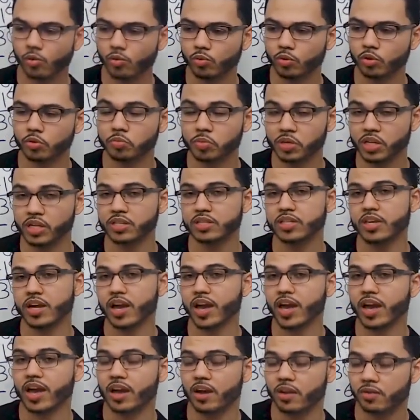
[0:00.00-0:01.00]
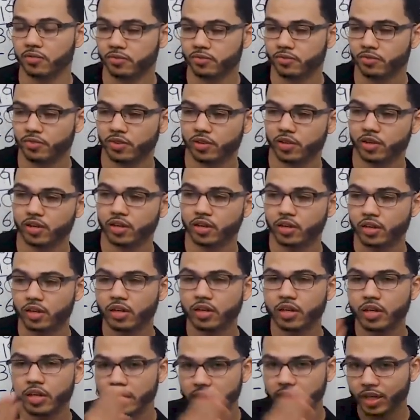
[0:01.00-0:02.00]
would be to have
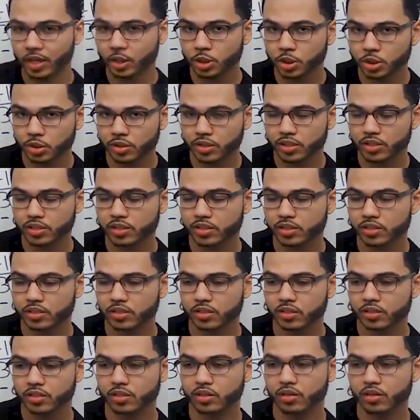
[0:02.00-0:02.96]
interest,